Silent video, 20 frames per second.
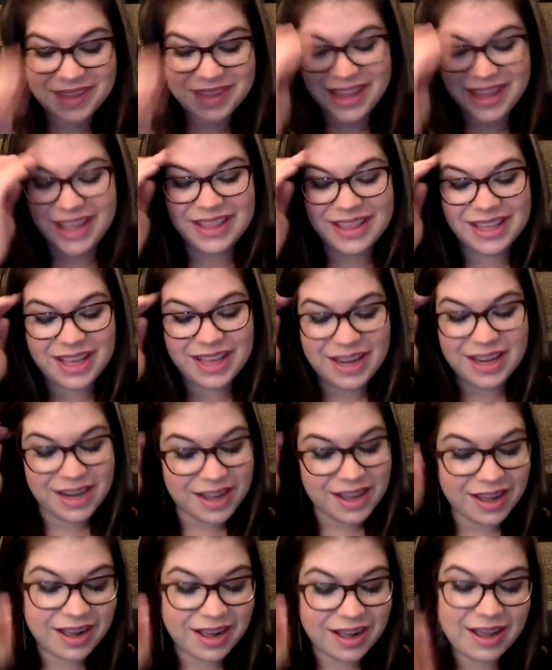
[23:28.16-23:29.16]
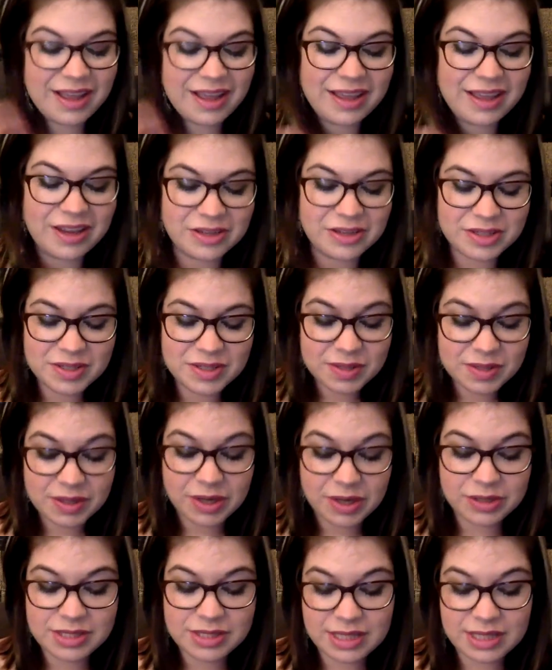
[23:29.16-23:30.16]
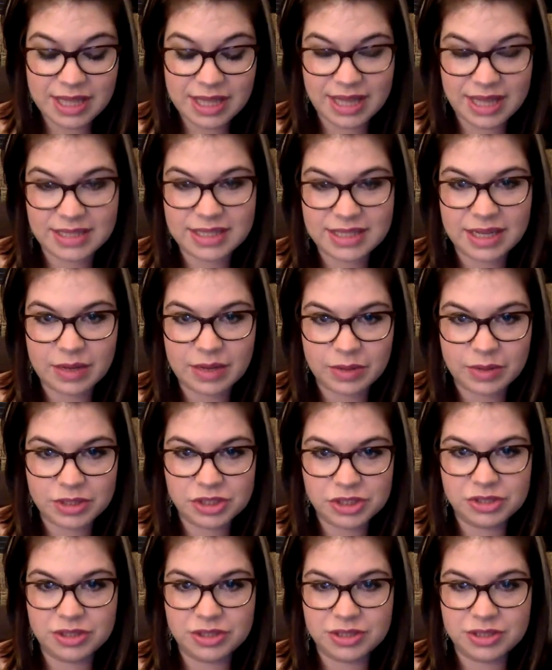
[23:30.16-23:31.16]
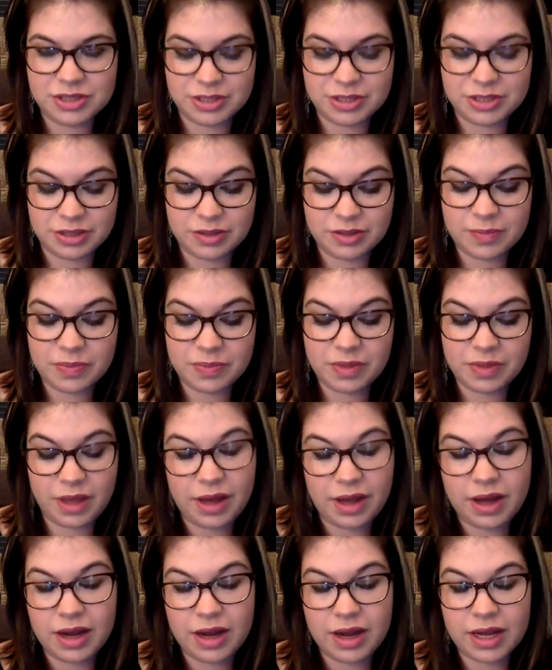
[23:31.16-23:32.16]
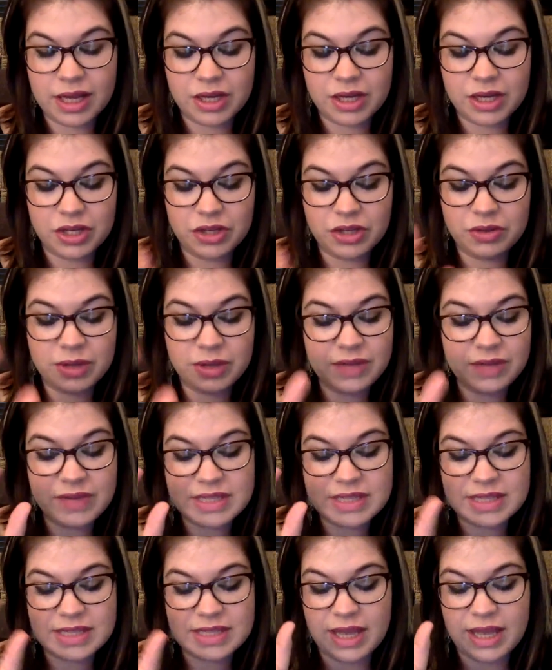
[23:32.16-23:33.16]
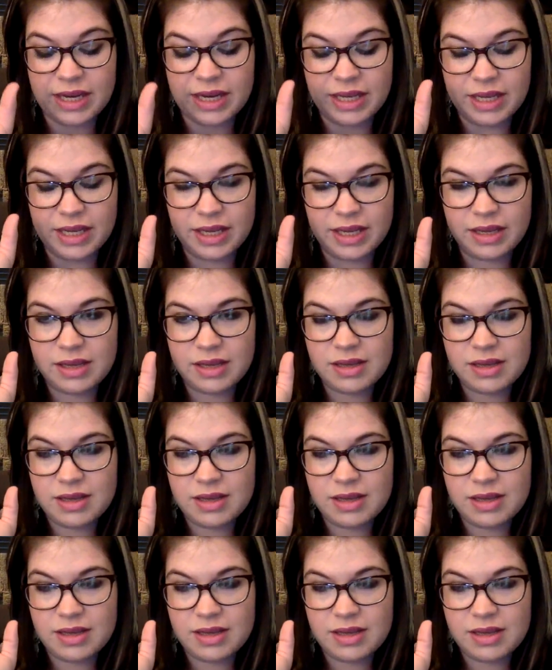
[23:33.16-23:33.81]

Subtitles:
And then here's the last thing I want you to do. Can you give us any